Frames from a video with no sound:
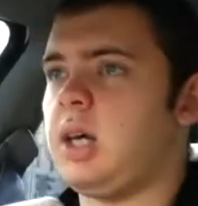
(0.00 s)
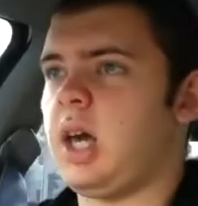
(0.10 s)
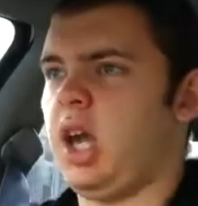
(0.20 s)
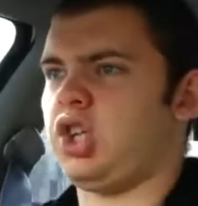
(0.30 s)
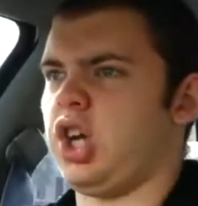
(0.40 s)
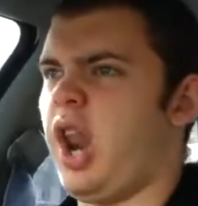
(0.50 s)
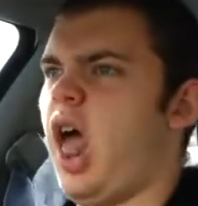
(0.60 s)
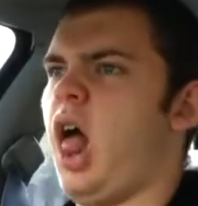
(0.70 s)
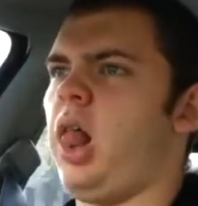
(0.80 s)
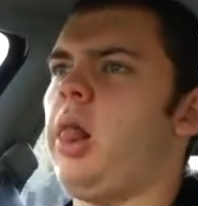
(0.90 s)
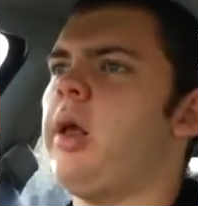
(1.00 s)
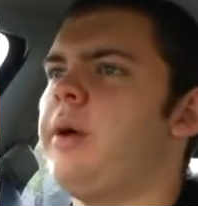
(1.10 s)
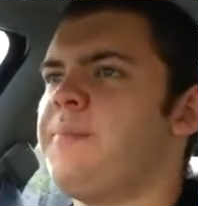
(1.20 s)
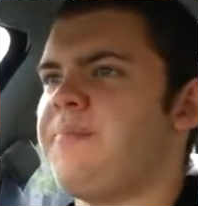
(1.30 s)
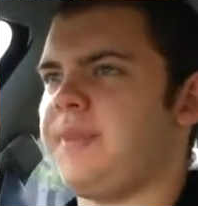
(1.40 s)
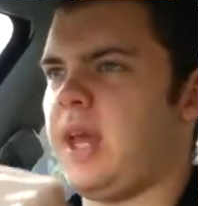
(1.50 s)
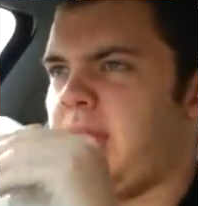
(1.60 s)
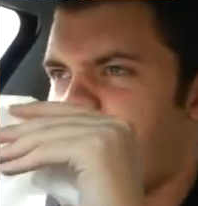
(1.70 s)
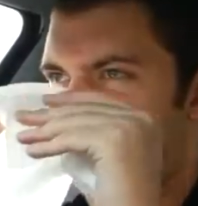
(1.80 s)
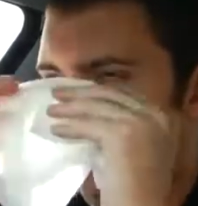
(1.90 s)
HNL,
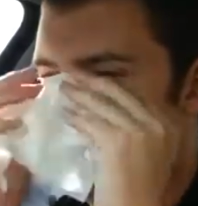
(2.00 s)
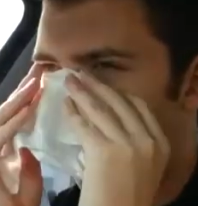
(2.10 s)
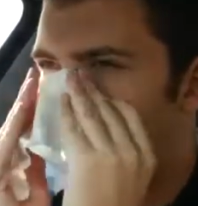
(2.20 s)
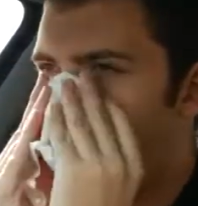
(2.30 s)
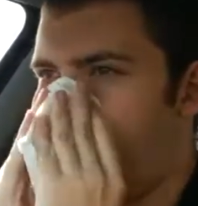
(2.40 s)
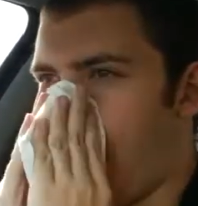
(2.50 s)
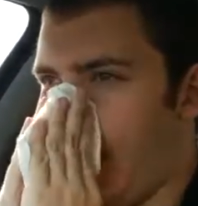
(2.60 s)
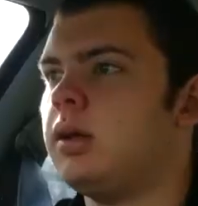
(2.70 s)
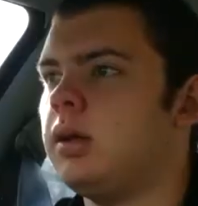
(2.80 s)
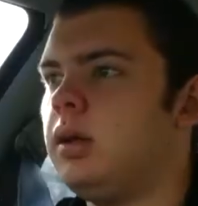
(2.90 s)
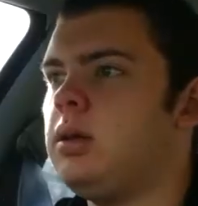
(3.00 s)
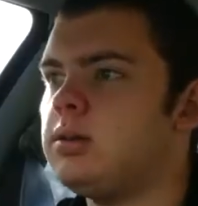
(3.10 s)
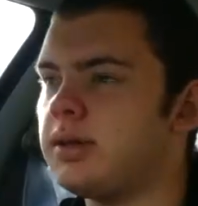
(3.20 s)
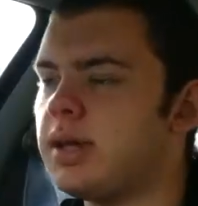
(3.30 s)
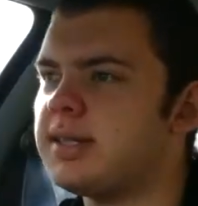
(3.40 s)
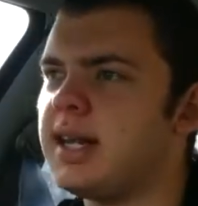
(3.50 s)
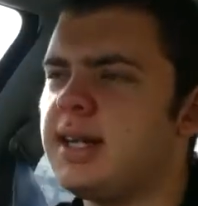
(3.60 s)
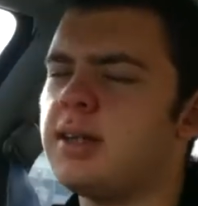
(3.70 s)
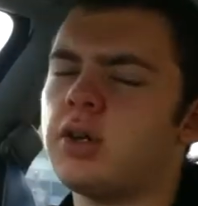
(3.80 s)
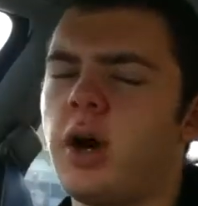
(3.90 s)
getting it there. So guys,
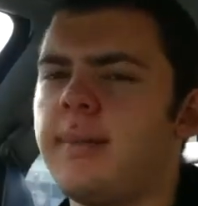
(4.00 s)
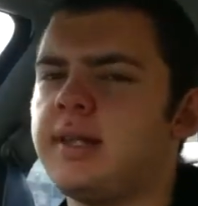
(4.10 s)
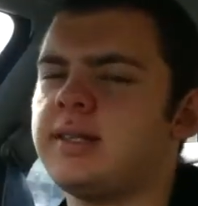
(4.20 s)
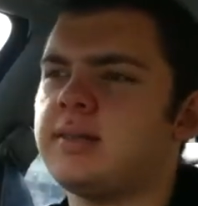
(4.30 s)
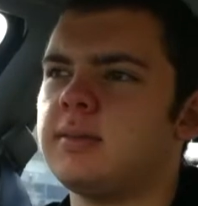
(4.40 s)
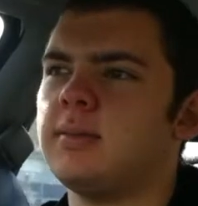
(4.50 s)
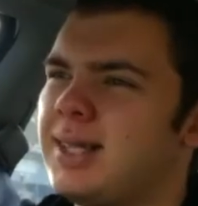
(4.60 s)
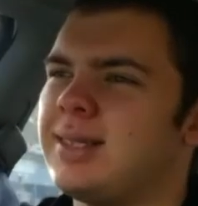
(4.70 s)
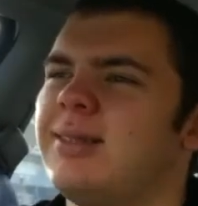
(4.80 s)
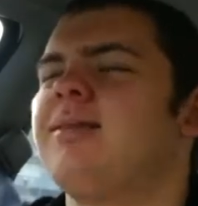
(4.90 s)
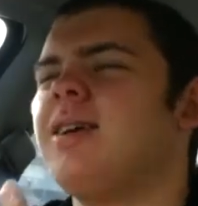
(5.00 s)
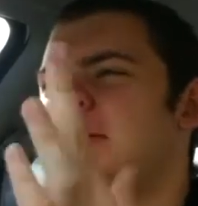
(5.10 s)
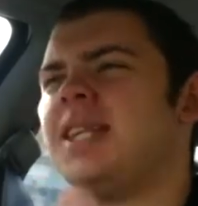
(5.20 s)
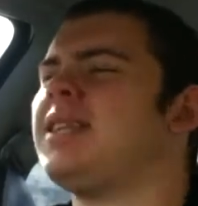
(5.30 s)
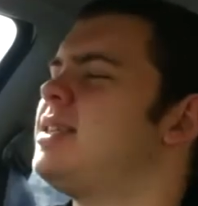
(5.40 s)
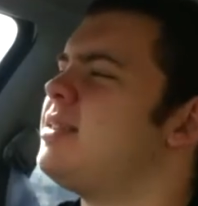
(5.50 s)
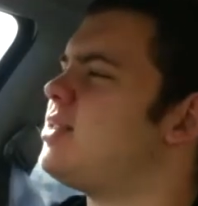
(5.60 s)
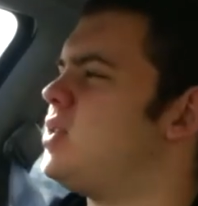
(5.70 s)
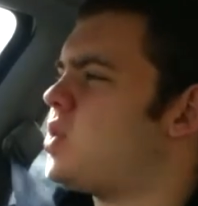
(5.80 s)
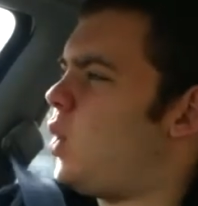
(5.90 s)
down in the comments, tell me something
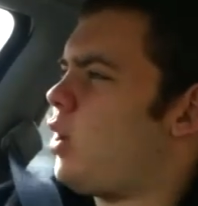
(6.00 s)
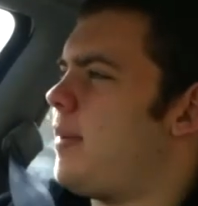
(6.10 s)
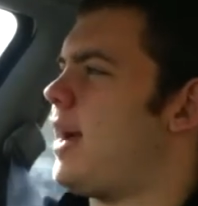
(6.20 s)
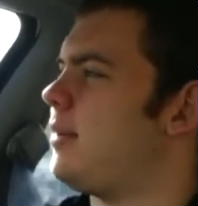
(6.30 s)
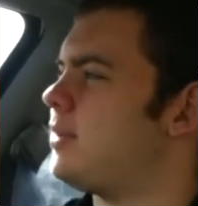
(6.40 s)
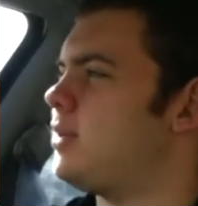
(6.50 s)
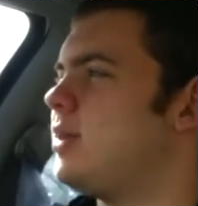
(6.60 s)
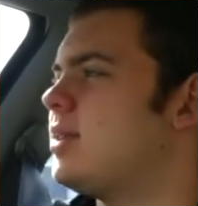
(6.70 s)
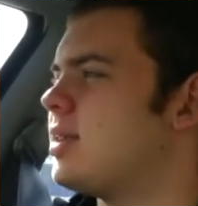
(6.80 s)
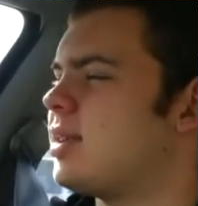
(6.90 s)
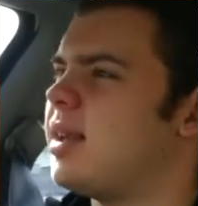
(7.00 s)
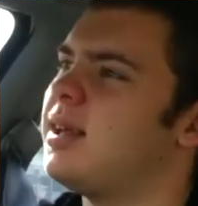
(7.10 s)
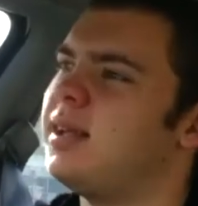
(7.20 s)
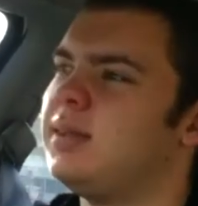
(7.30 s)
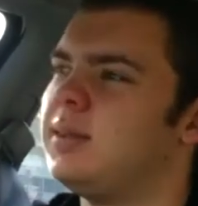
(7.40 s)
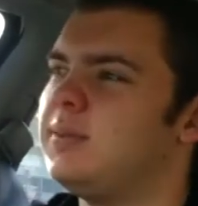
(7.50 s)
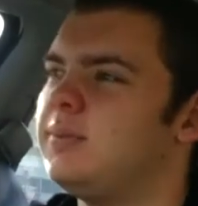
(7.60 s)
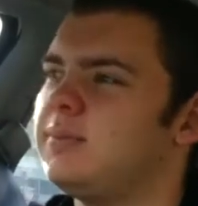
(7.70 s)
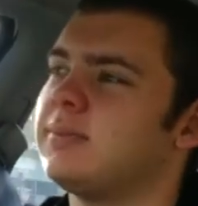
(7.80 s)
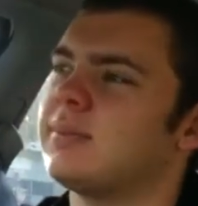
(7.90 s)
to talk about, because
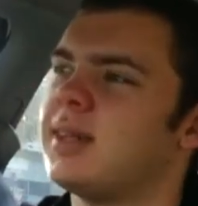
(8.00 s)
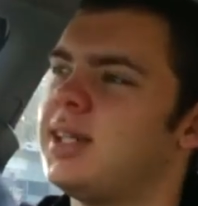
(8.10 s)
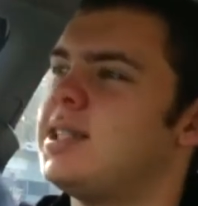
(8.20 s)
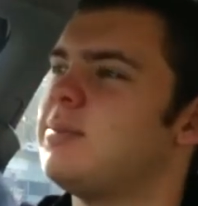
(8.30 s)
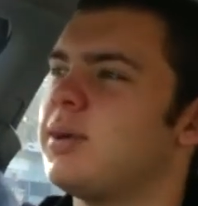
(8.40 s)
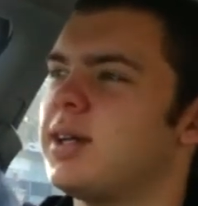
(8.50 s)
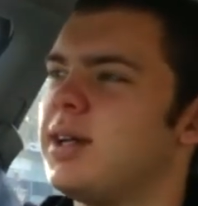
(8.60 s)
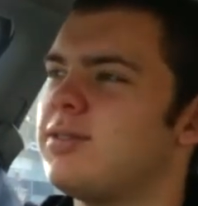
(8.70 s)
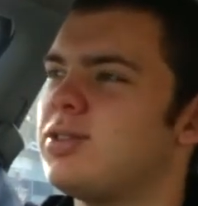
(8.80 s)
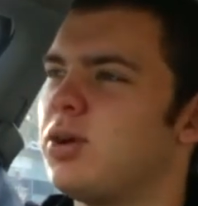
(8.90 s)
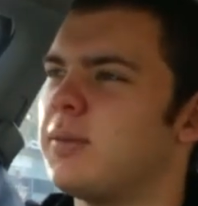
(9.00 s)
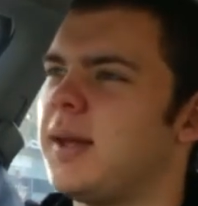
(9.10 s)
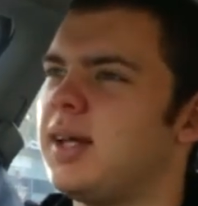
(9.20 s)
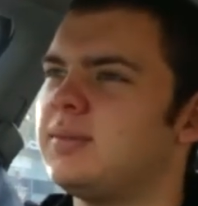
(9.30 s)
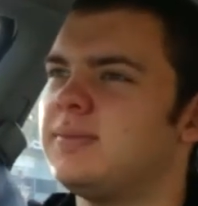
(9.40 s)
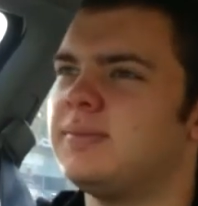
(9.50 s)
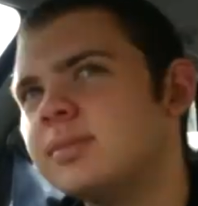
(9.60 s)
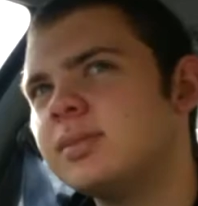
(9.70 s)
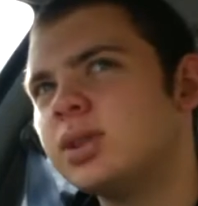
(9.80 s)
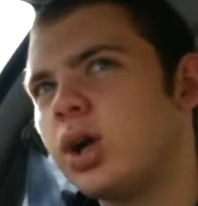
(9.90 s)
I didn't bring enough to talk about.
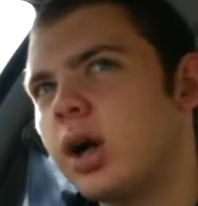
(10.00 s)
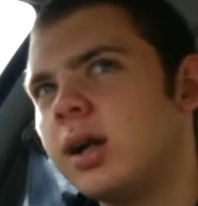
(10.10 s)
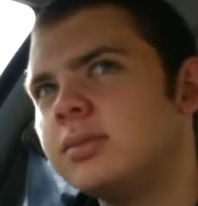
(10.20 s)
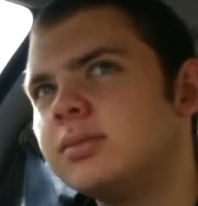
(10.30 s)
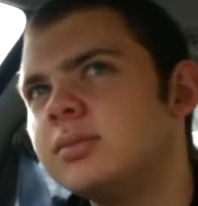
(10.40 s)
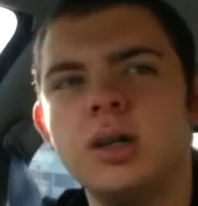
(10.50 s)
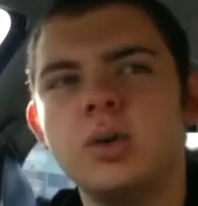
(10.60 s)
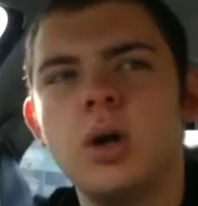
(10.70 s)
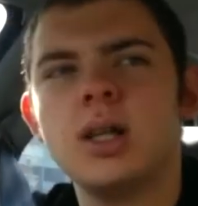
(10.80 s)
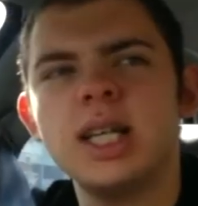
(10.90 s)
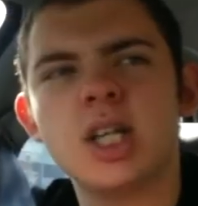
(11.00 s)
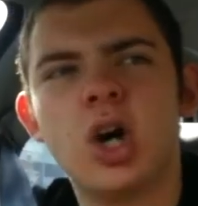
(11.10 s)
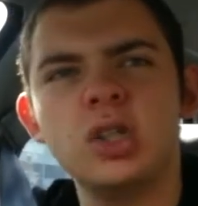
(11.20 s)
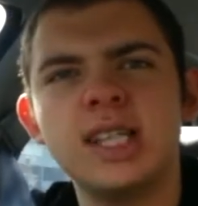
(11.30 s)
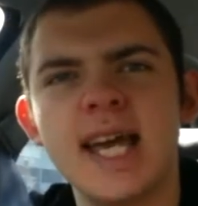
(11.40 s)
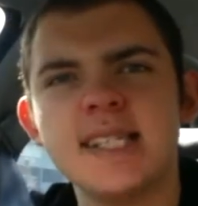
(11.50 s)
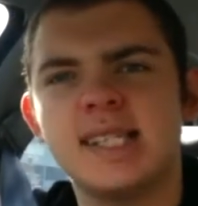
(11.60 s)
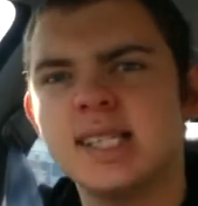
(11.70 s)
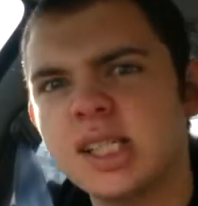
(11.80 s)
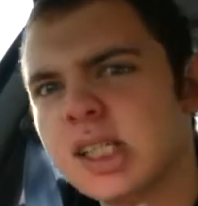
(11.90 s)
Sorry. Quality
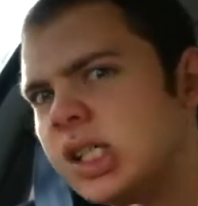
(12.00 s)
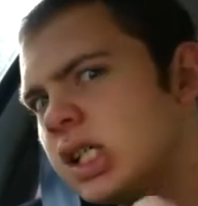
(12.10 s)
content!